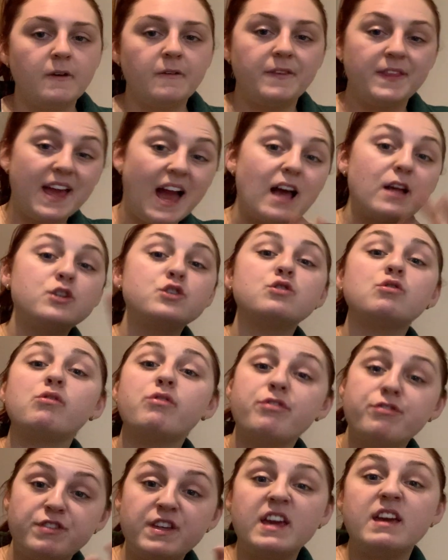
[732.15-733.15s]
the actual
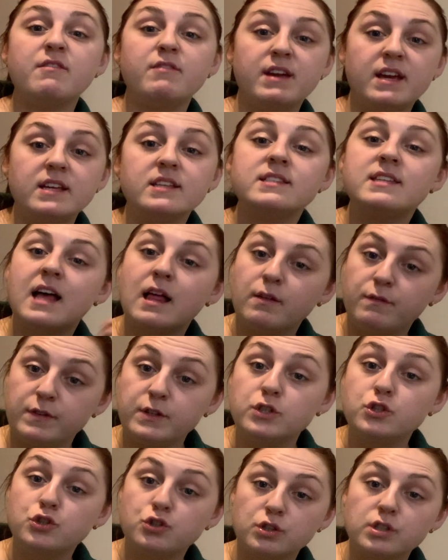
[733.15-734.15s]
theory itself
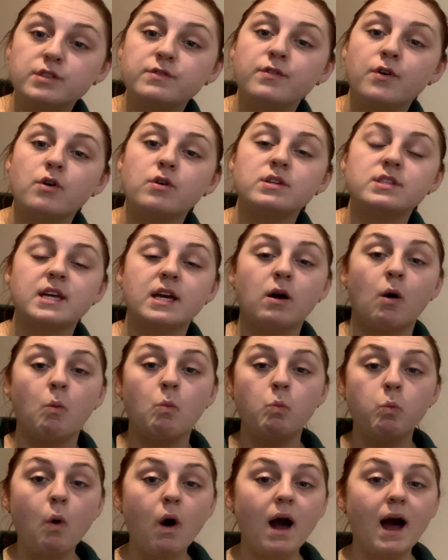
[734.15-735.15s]
is just focusing
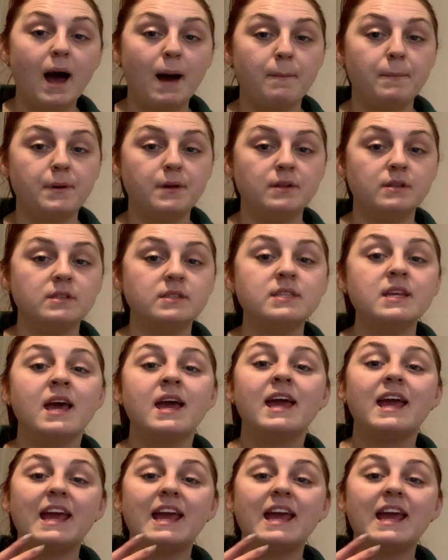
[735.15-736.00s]
on what happens